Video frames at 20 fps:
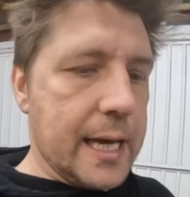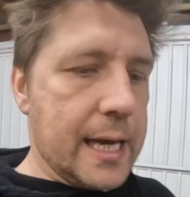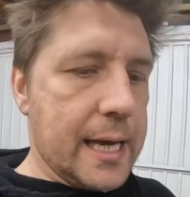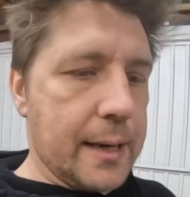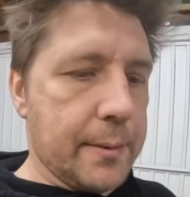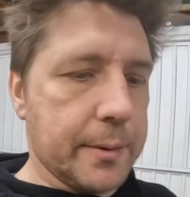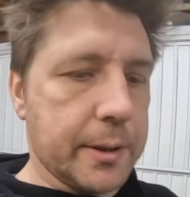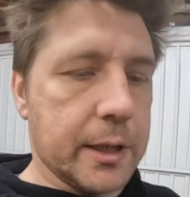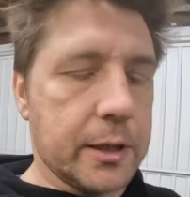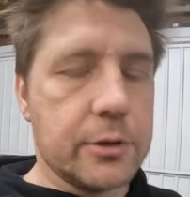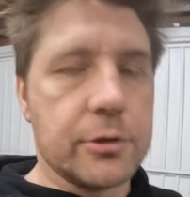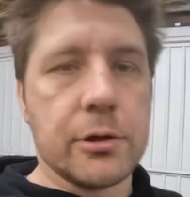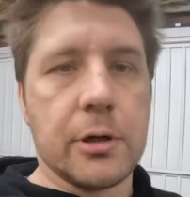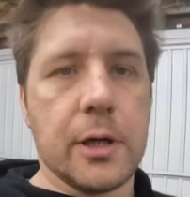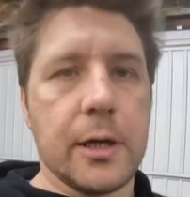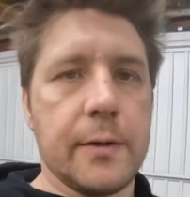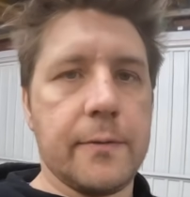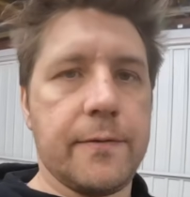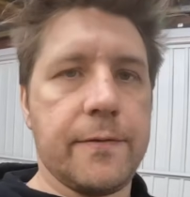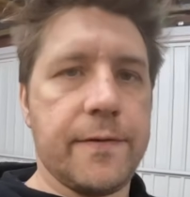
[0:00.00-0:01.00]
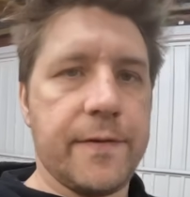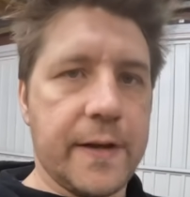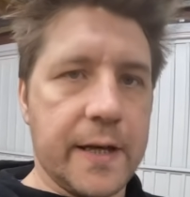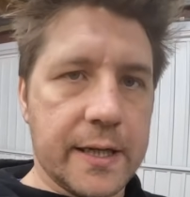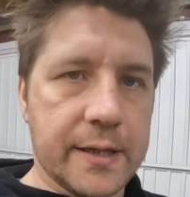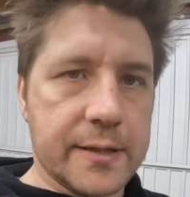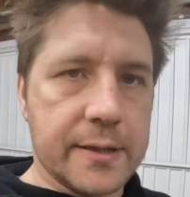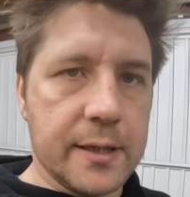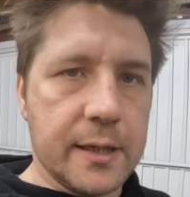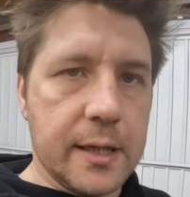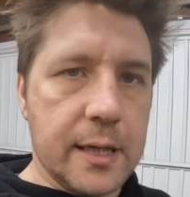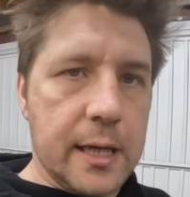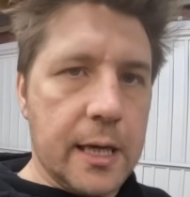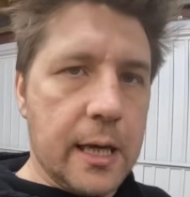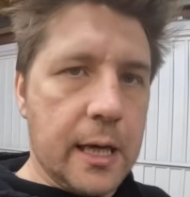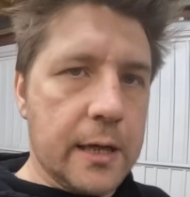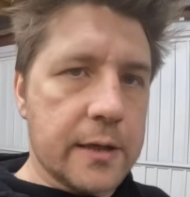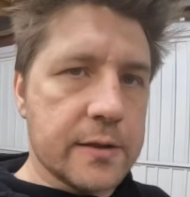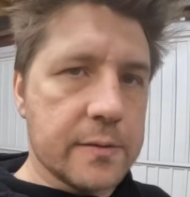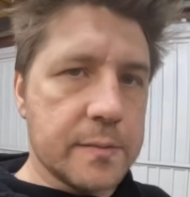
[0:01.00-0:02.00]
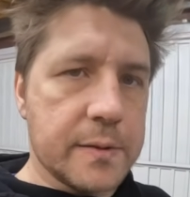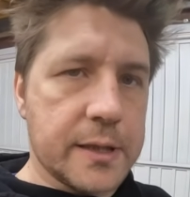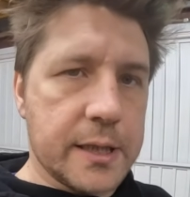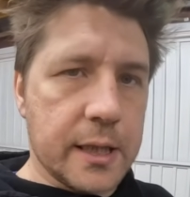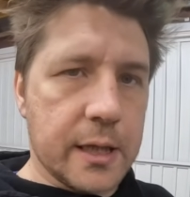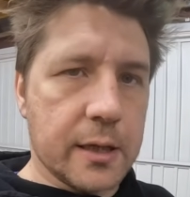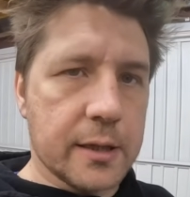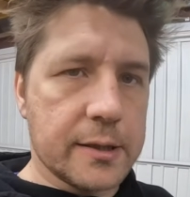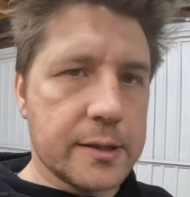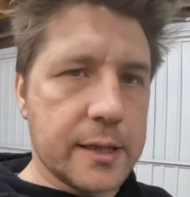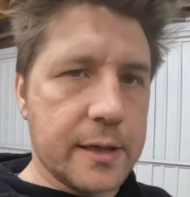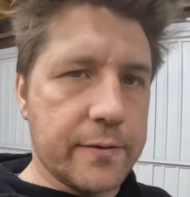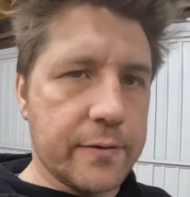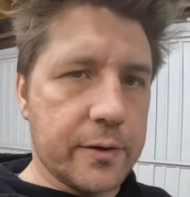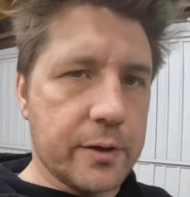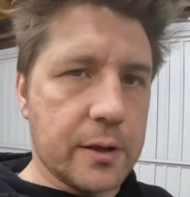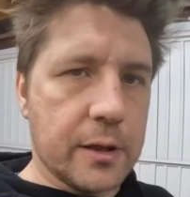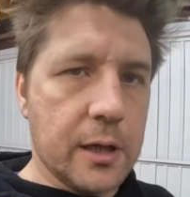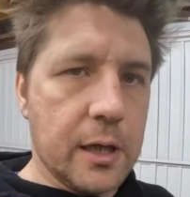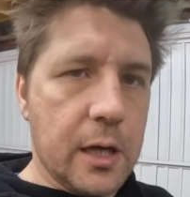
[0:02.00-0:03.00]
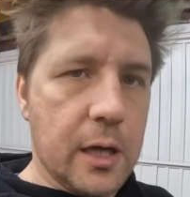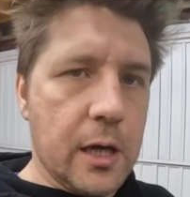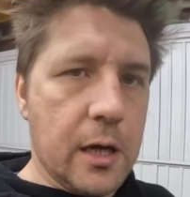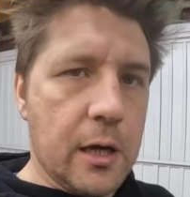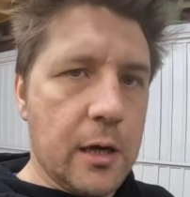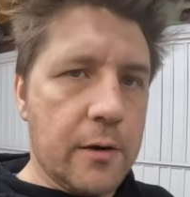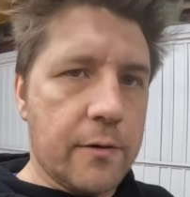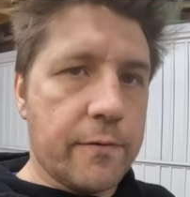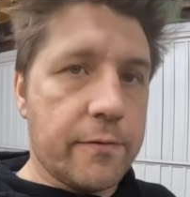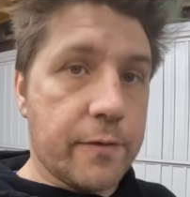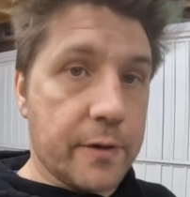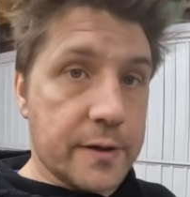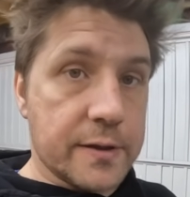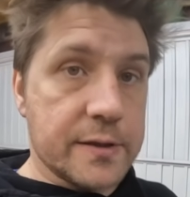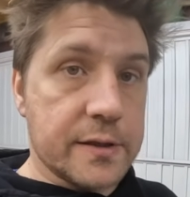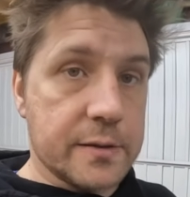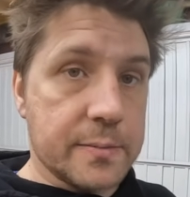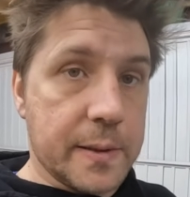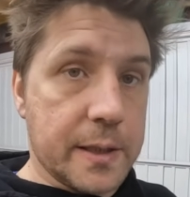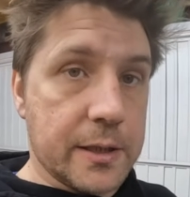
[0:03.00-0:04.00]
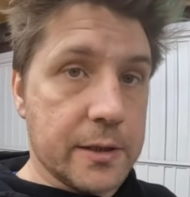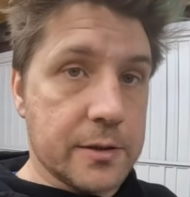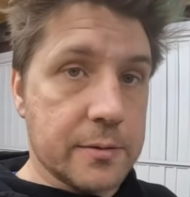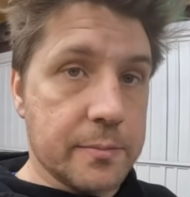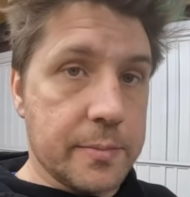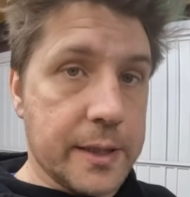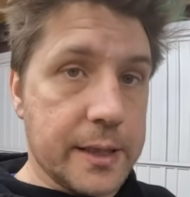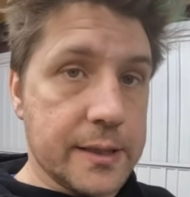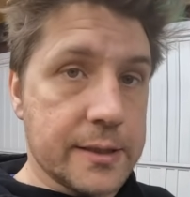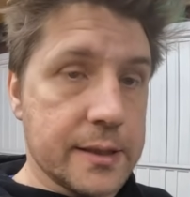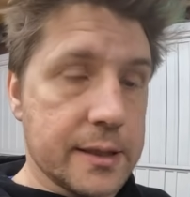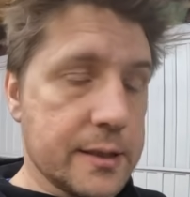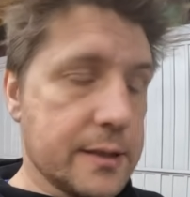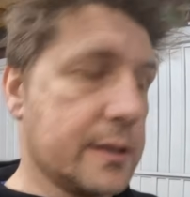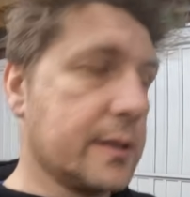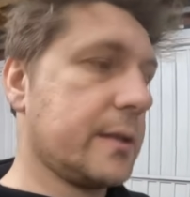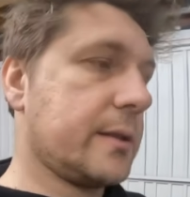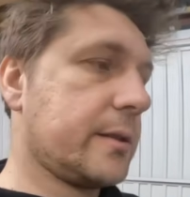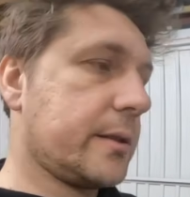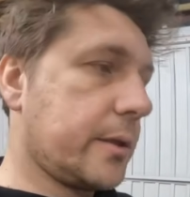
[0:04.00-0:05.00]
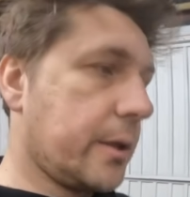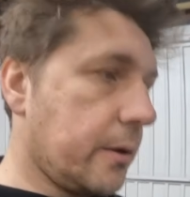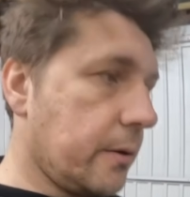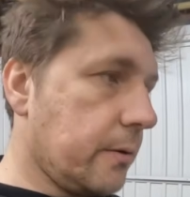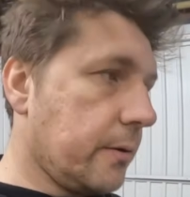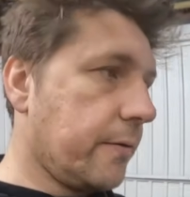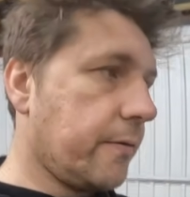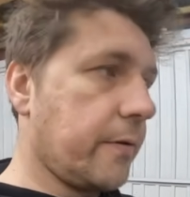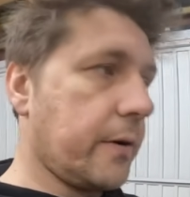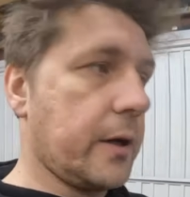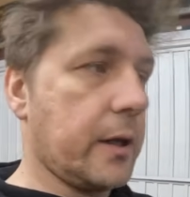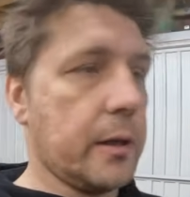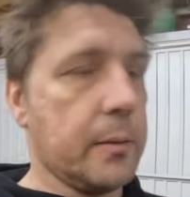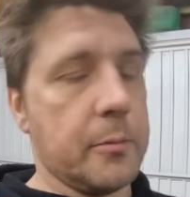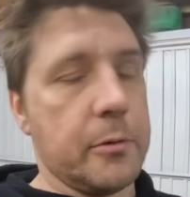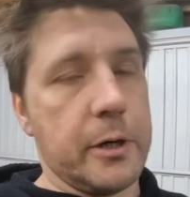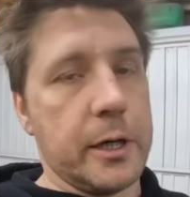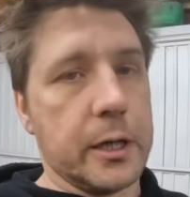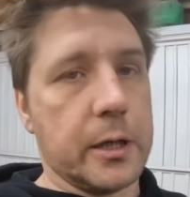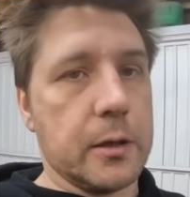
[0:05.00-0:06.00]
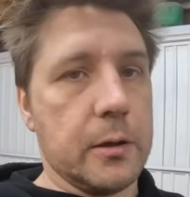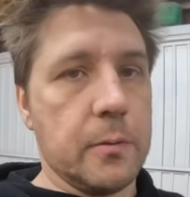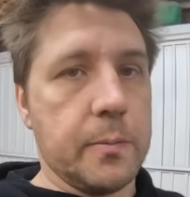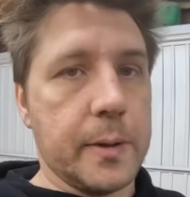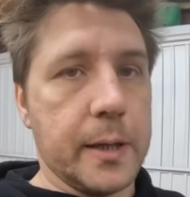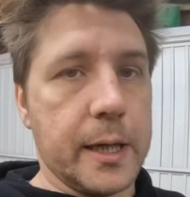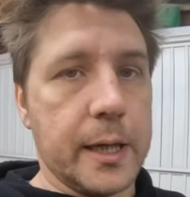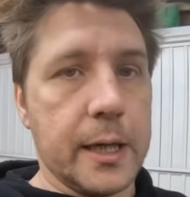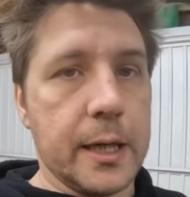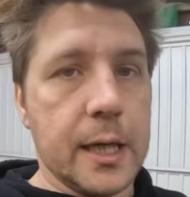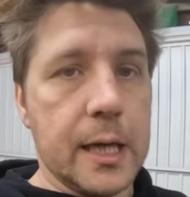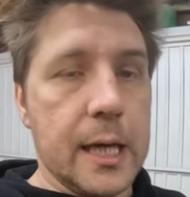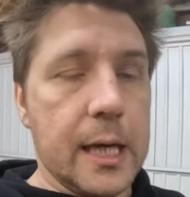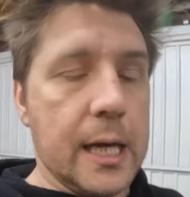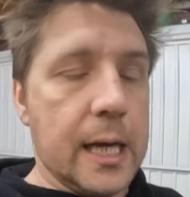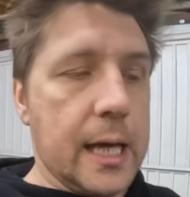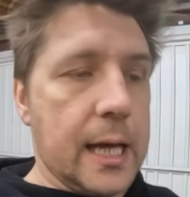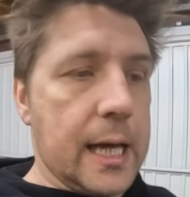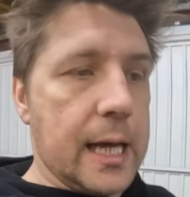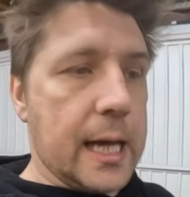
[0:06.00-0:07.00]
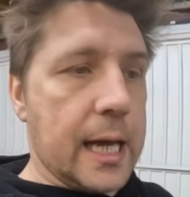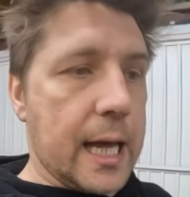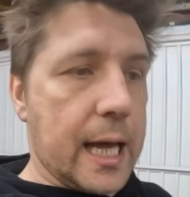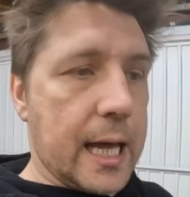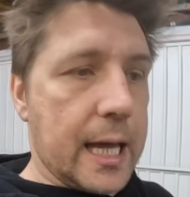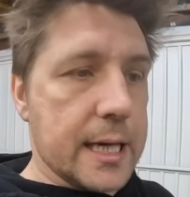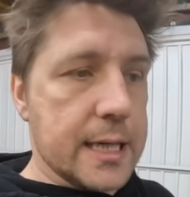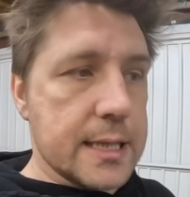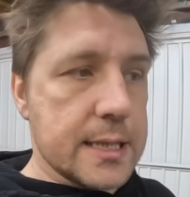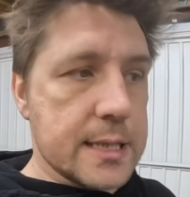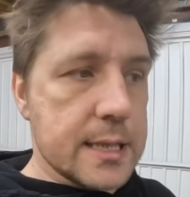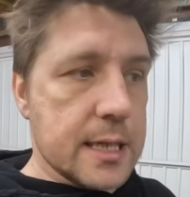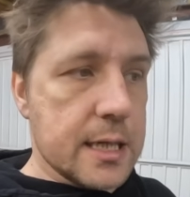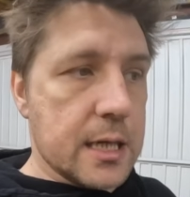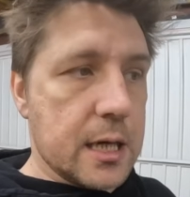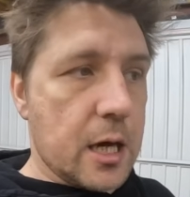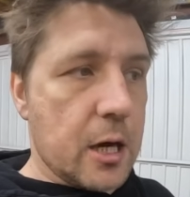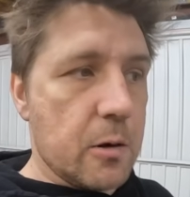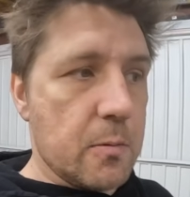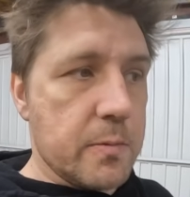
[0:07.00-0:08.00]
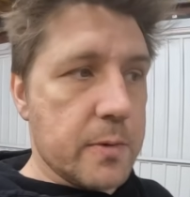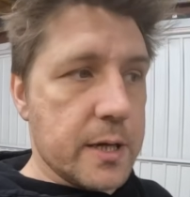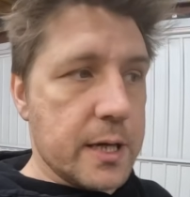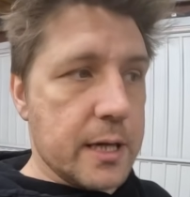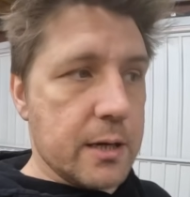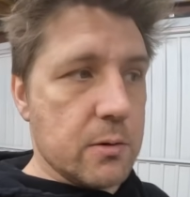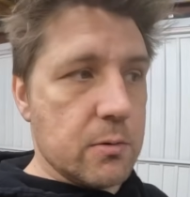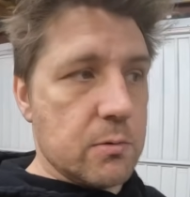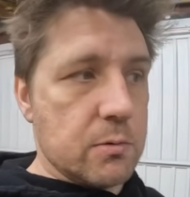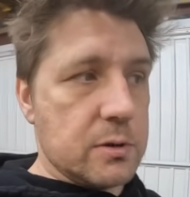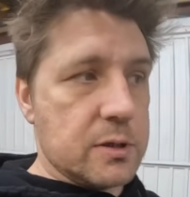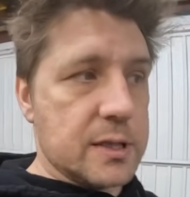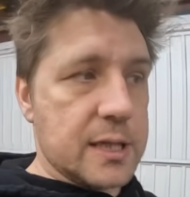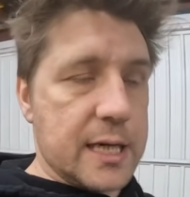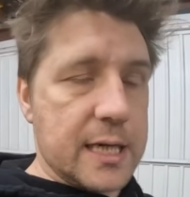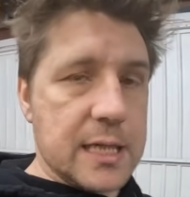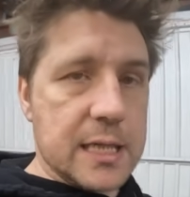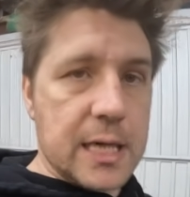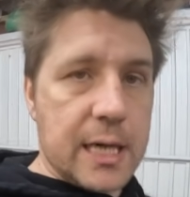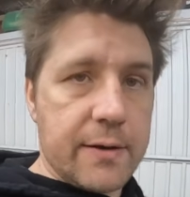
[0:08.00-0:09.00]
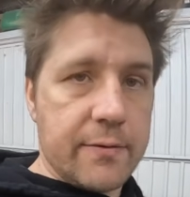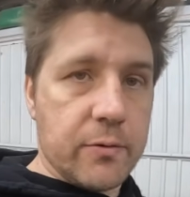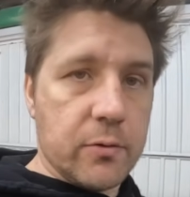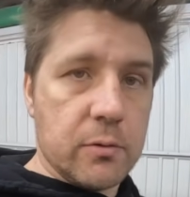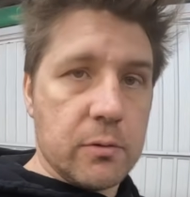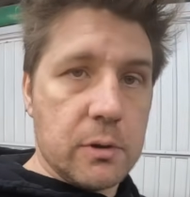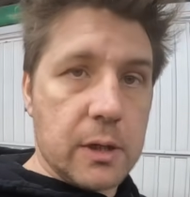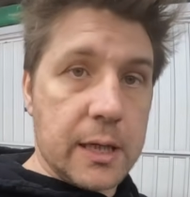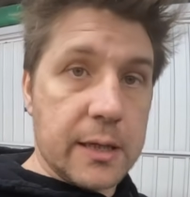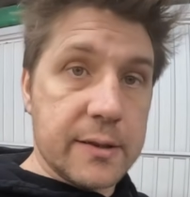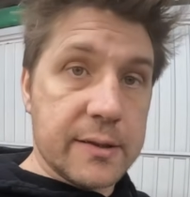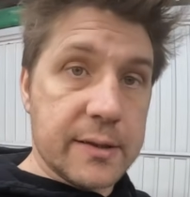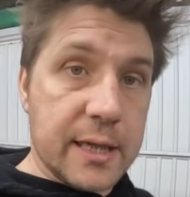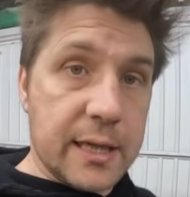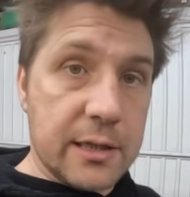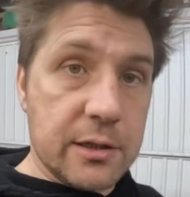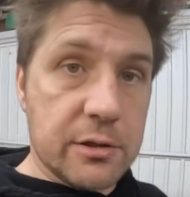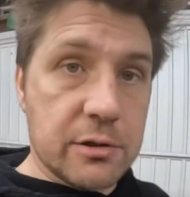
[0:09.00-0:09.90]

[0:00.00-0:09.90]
and we're going to try and fit some TR7 front suspension pieces to the front of the Marina Coupe and uh, hope that it all stays level and stays